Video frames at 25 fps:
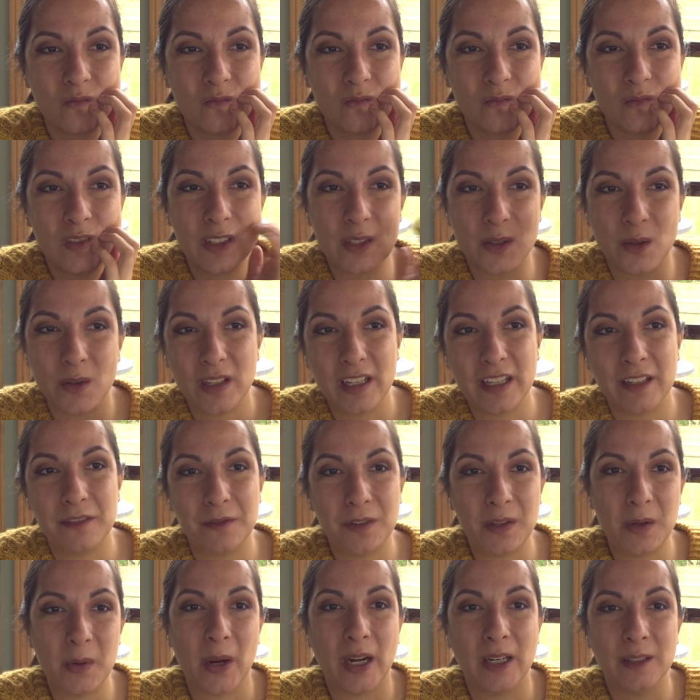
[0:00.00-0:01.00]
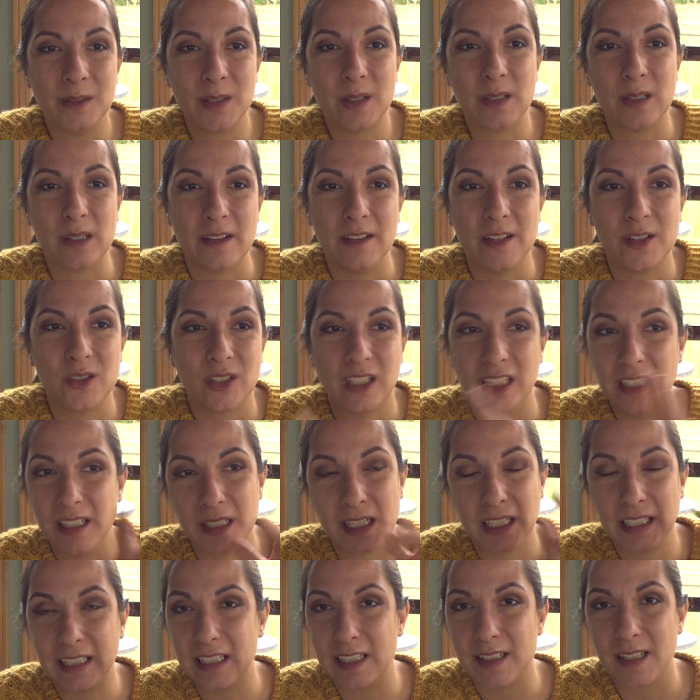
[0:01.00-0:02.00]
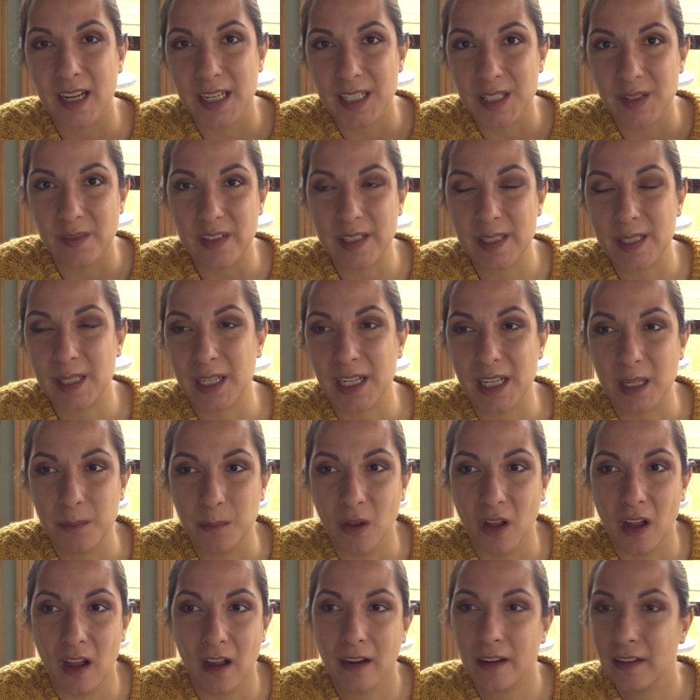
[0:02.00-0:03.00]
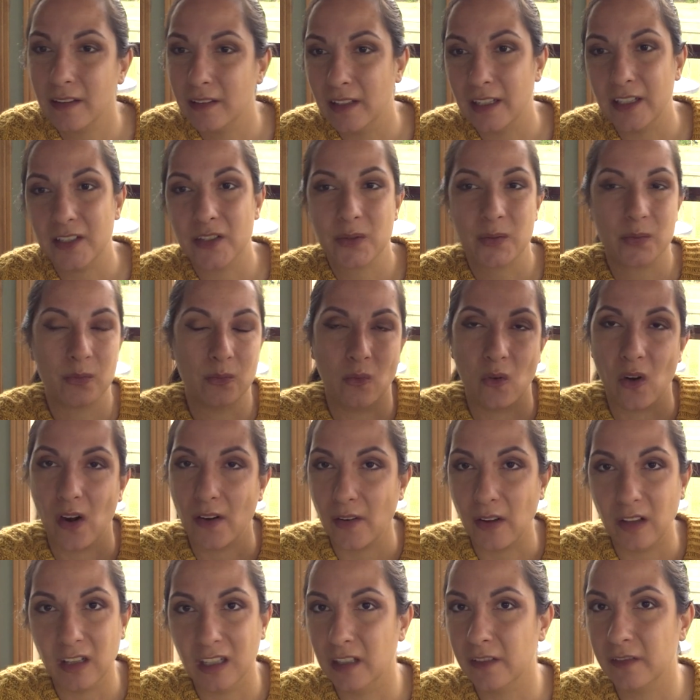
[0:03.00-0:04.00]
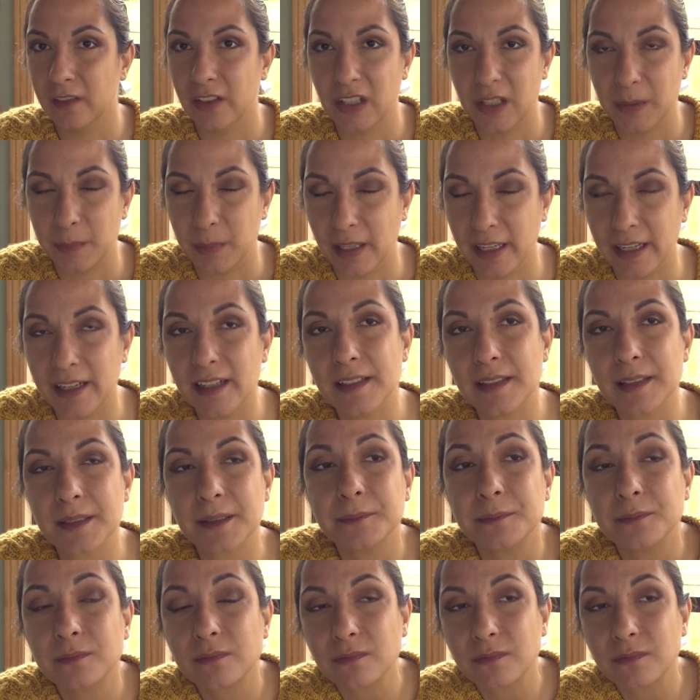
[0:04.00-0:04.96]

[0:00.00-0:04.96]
There's only a few houses on the street. It's like the size of a city block, and they just run all over the place.